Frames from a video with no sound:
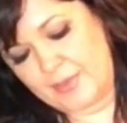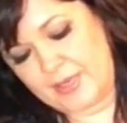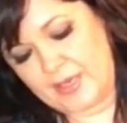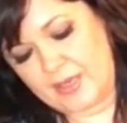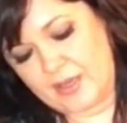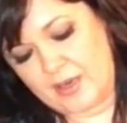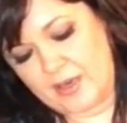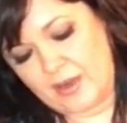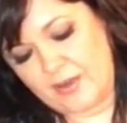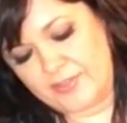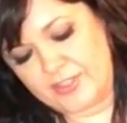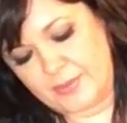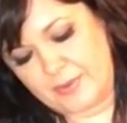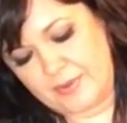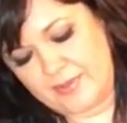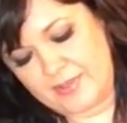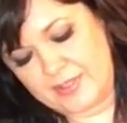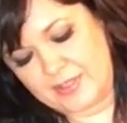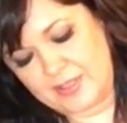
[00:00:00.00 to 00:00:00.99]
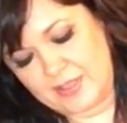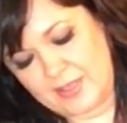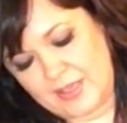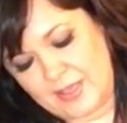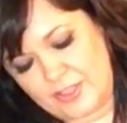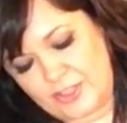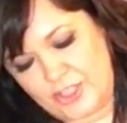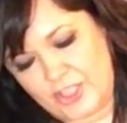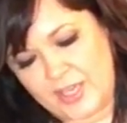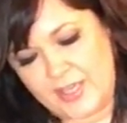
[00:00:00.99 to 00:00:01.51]
I'm going to cut off some of this
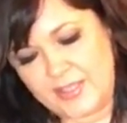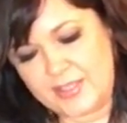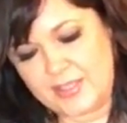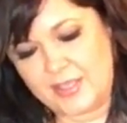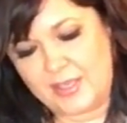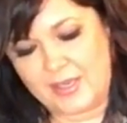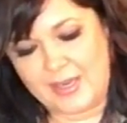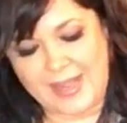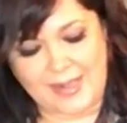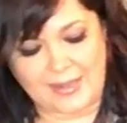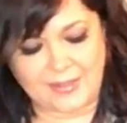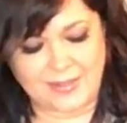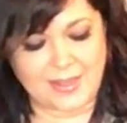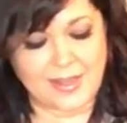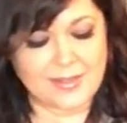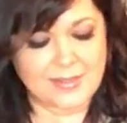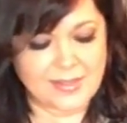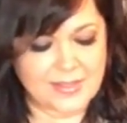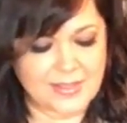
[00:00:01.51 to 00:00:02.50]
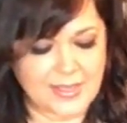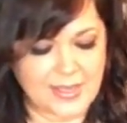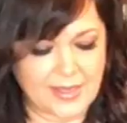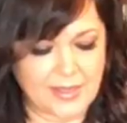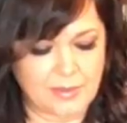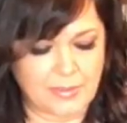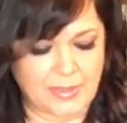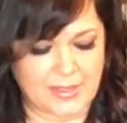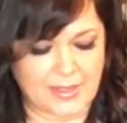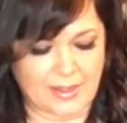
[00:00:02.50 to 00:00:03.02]
just little excess
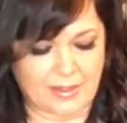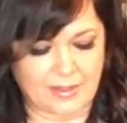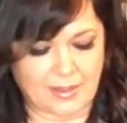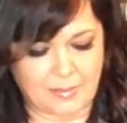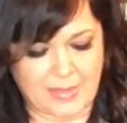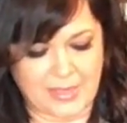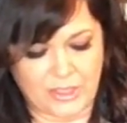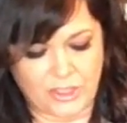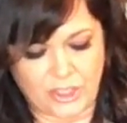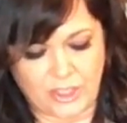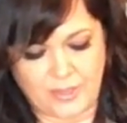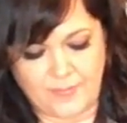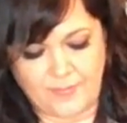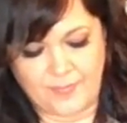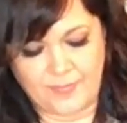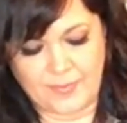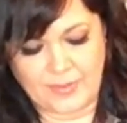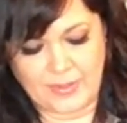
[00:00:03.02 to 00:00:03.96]
skin, but nothing major.